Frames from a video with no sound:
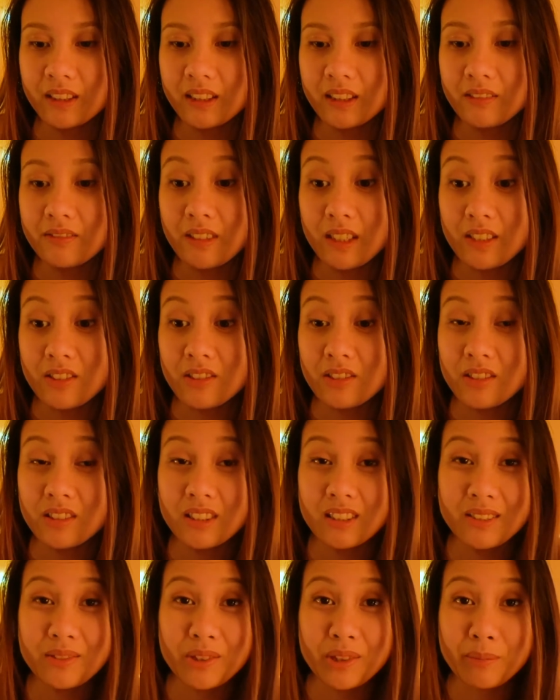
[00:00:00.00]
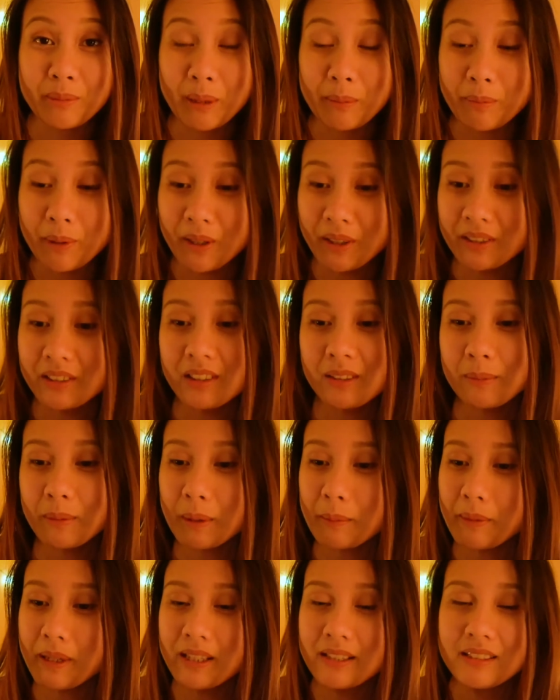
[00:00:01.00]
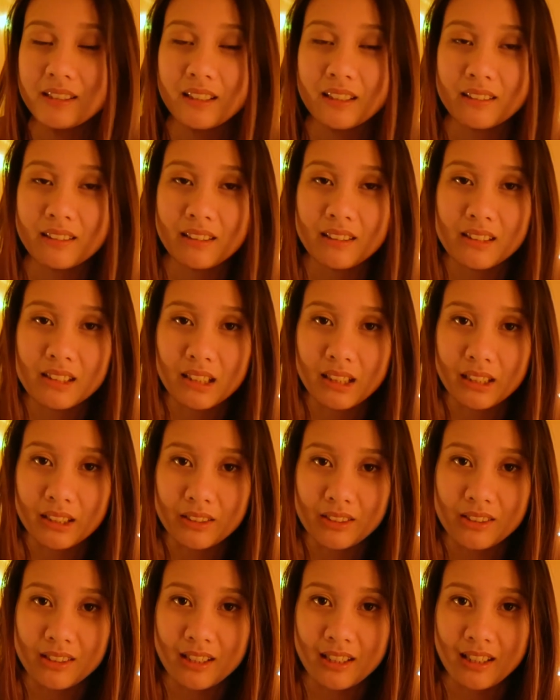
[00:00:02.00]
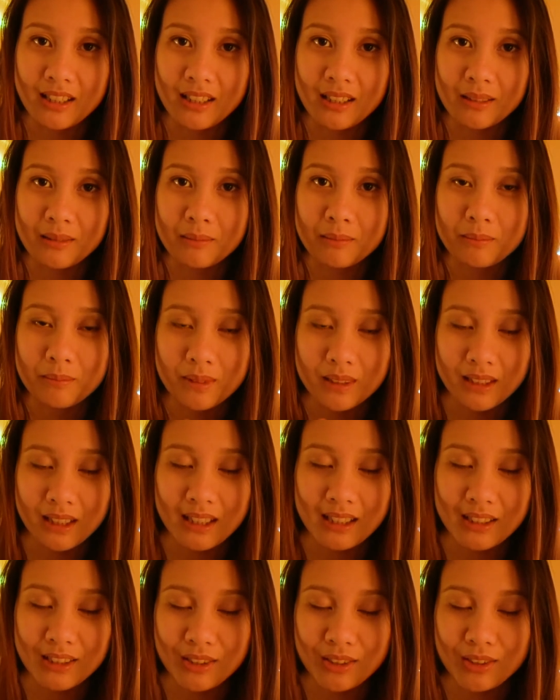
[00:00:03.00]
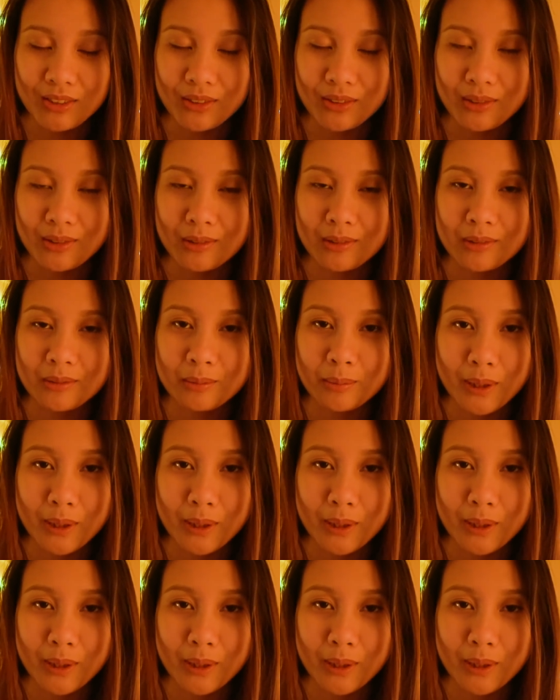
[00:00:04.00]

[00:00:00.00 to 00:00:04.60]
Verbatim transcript: Eventually, with my partner by my side the entire time, thank you,